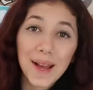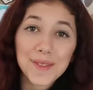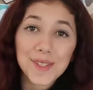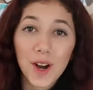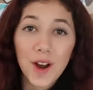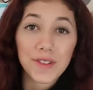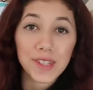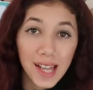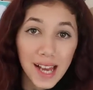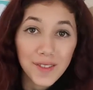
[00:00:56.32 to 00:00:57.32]
am sorry for the
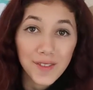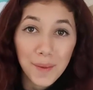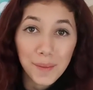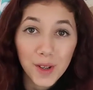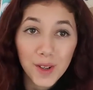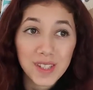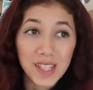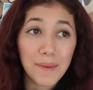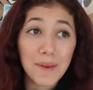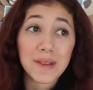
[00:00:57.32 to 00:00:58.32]
lack of uploads.
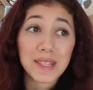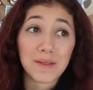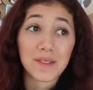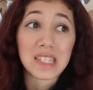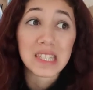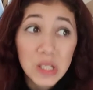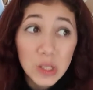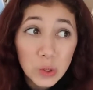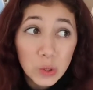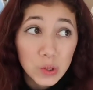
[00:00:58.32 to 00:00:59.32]
I've been busy with
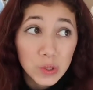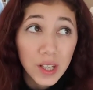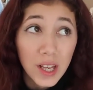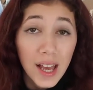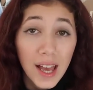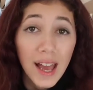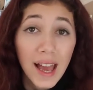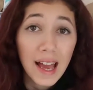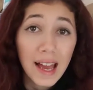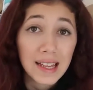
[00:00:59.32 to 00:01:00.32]
school
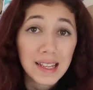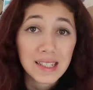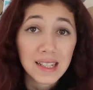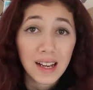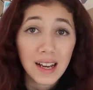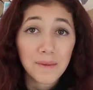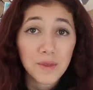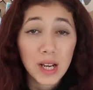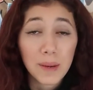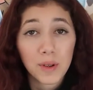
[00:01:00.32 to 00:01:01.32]
and I'm trying to